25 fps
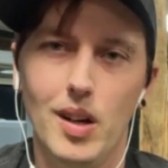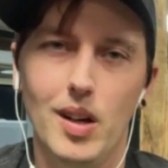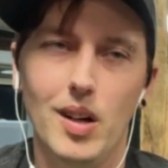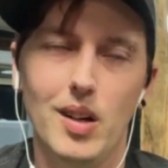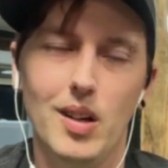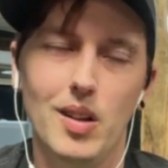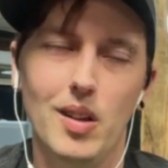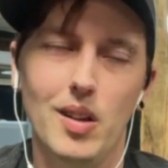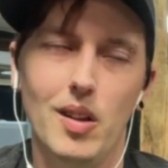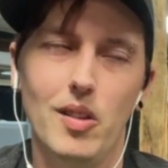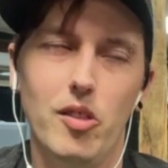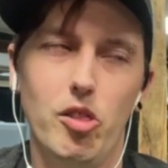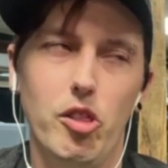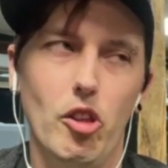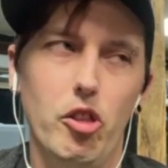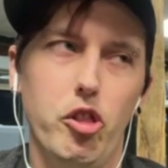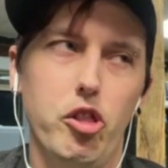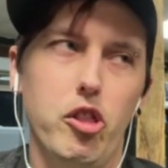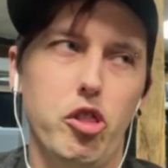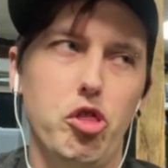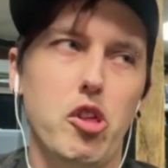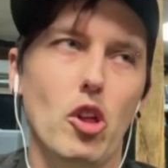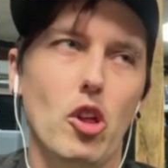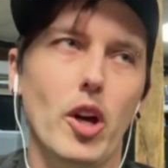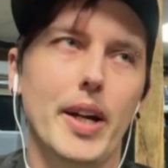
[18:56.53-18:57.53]
You're doing it
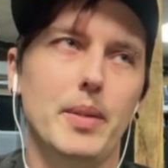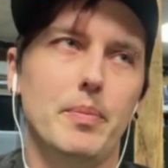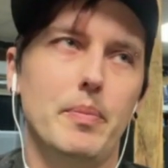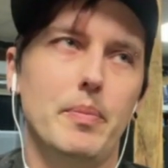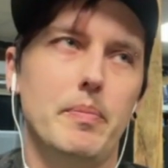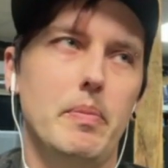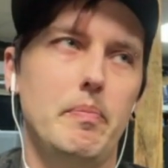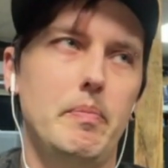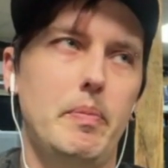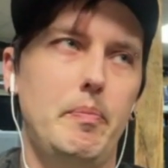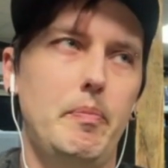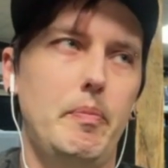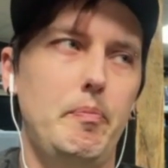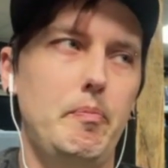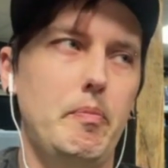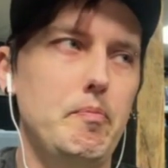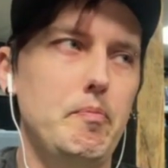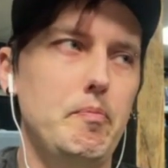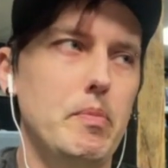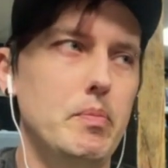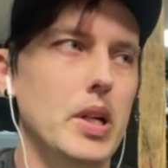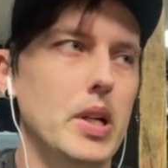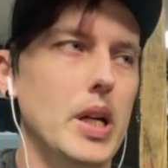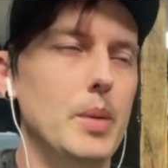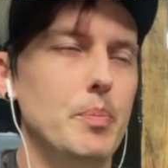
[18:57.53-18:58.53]
right. Like,
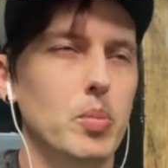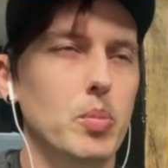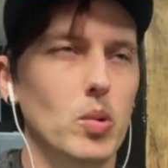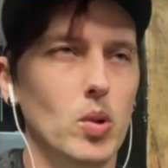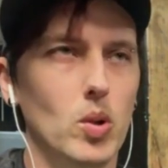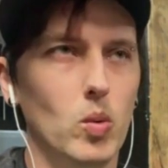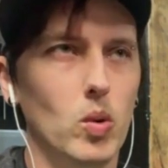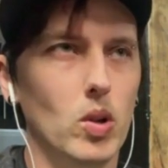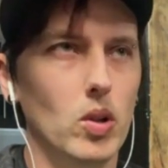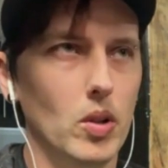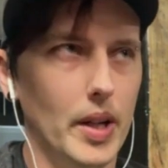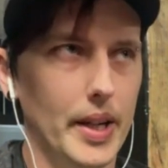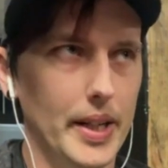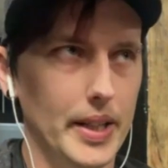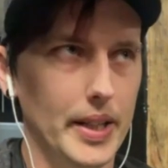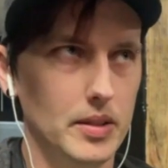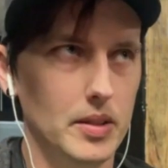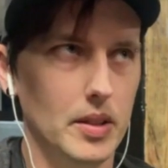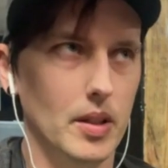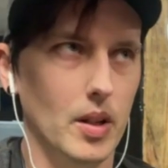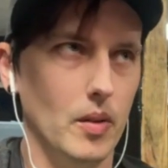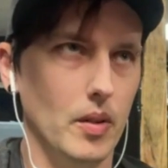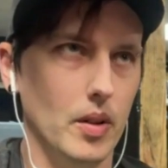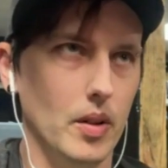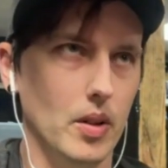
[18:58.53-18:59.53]
people will
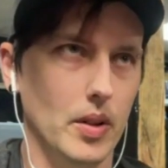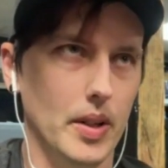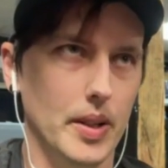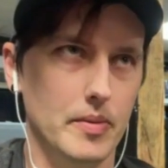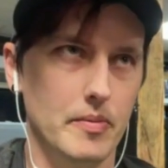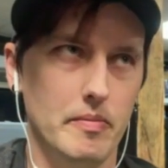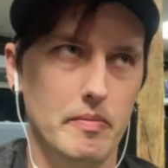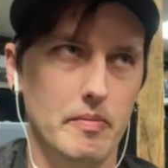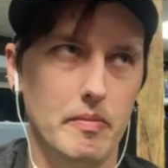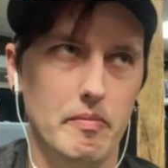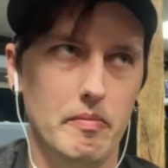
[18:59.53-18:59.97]
like you know they'll like